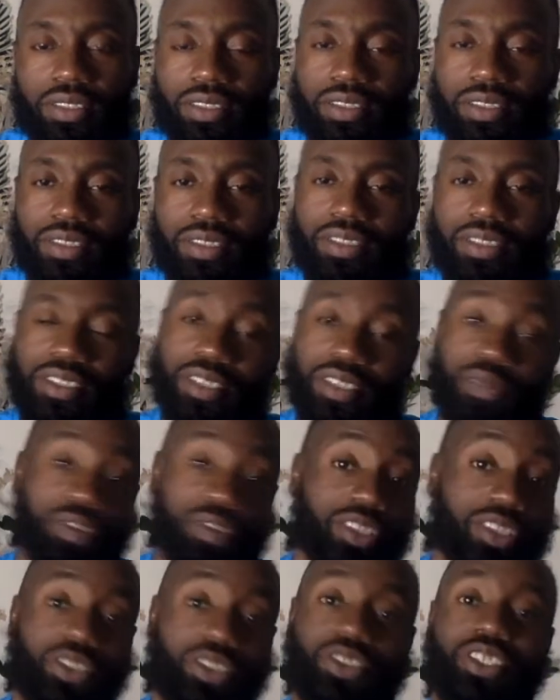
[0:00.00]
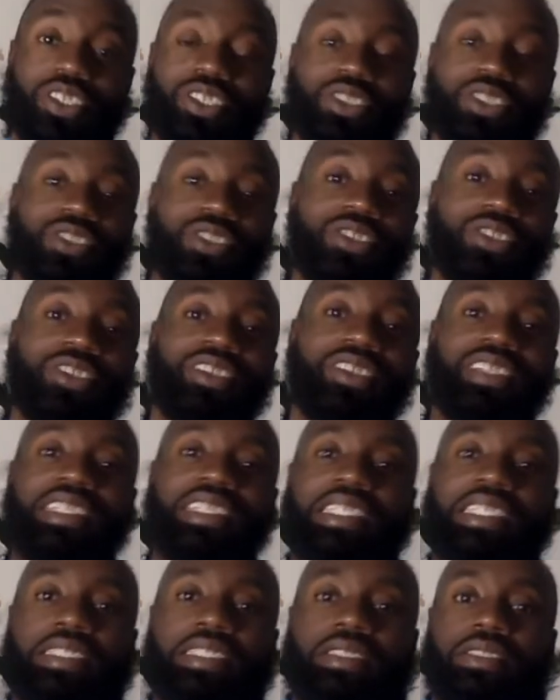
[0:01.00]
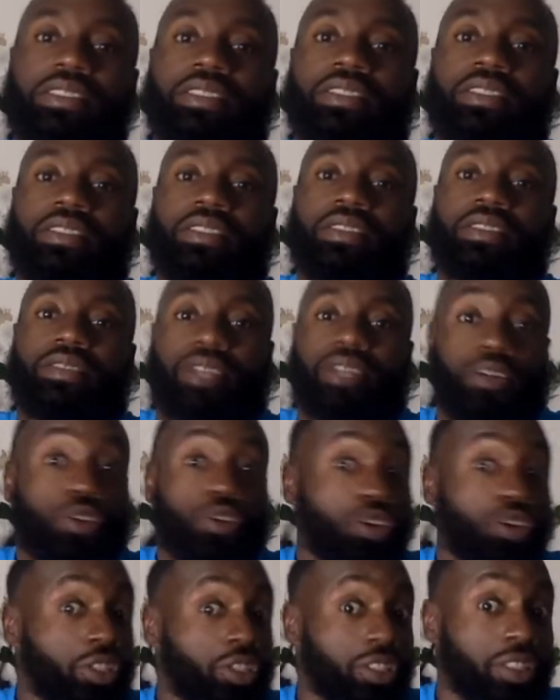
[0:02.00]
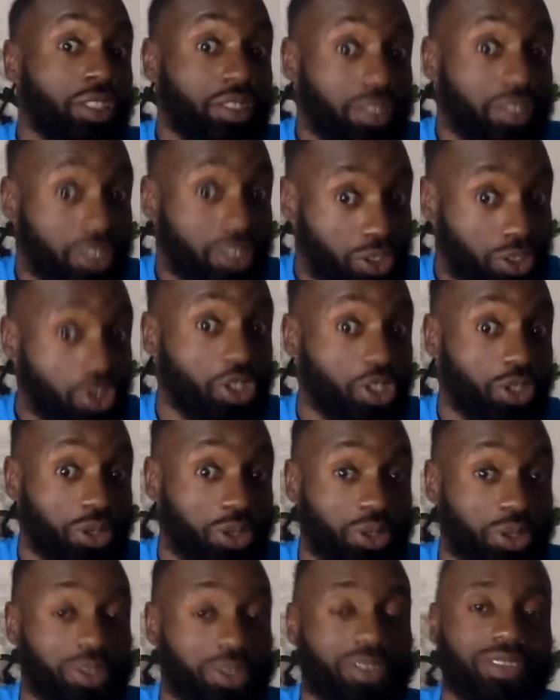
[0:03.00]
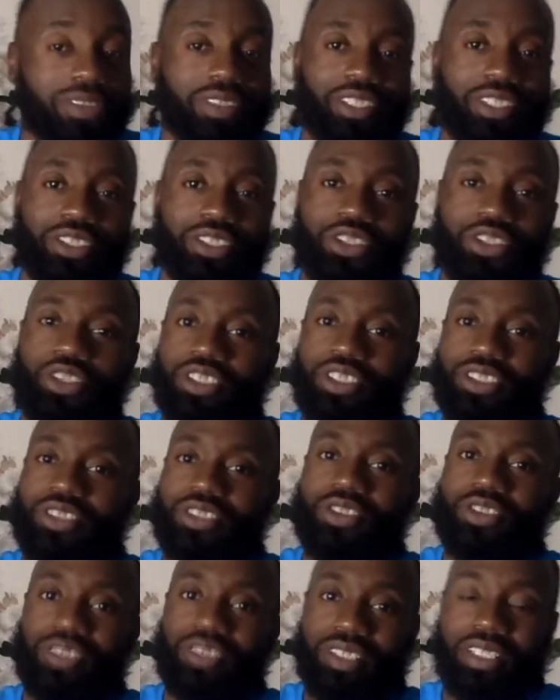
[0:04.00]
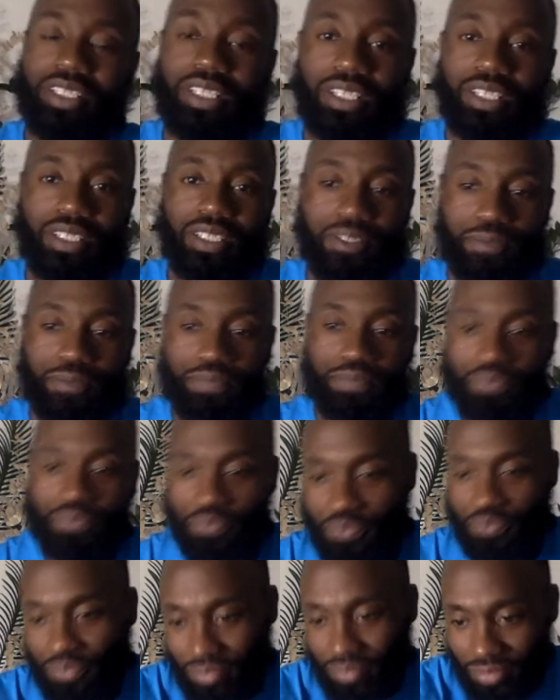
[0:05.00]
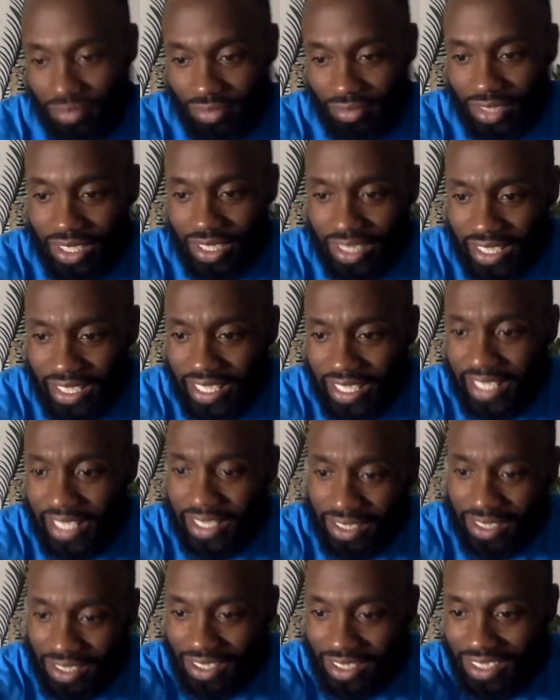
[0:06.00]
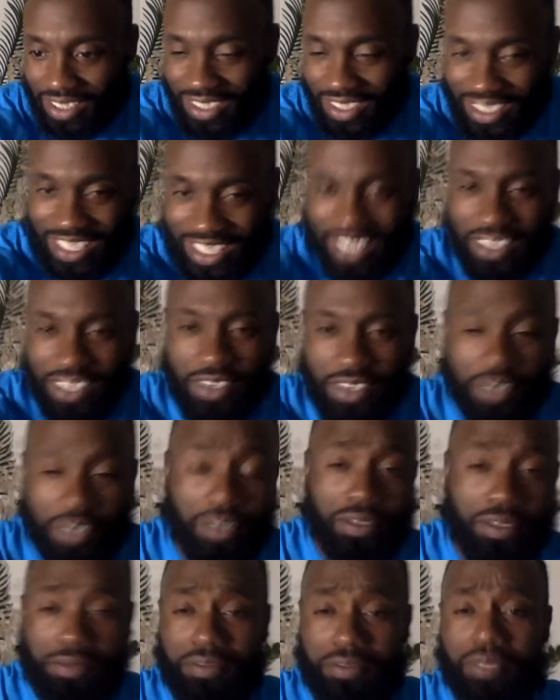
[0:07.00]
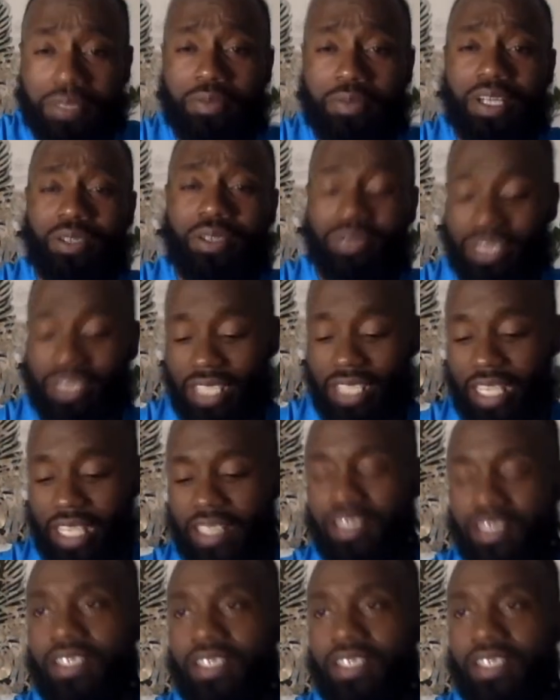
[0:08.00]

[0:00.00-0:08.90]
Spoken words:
Because if it's not you, and it's not you, and you're not just got the end, I don't know my own saying,